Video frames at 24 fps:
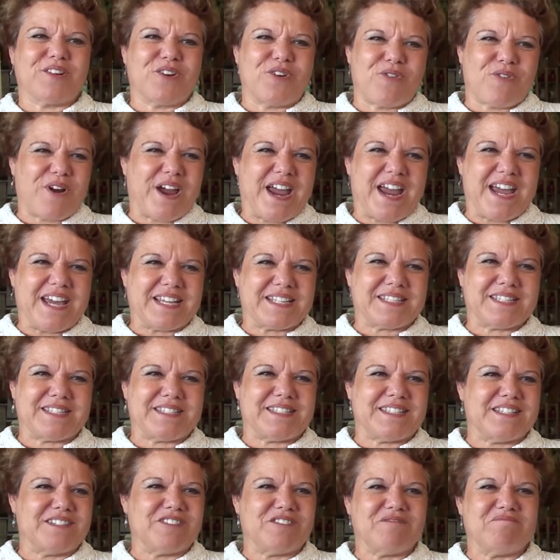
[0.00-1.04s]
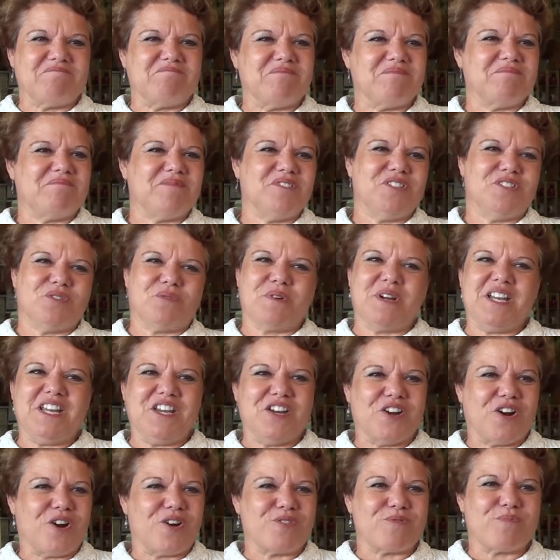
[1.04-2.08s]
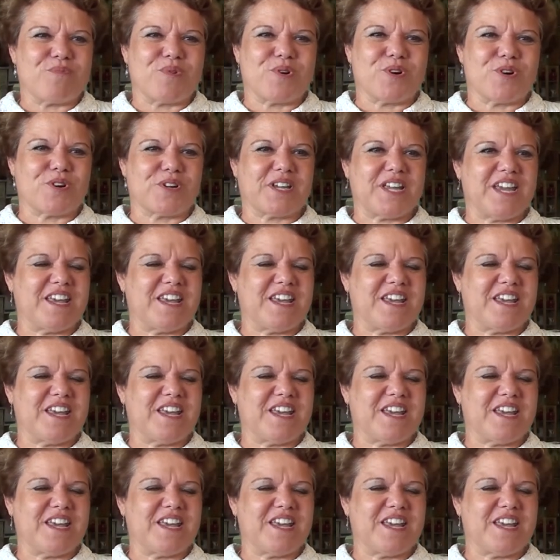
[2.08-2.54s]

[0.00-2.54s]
grass and doing yard work,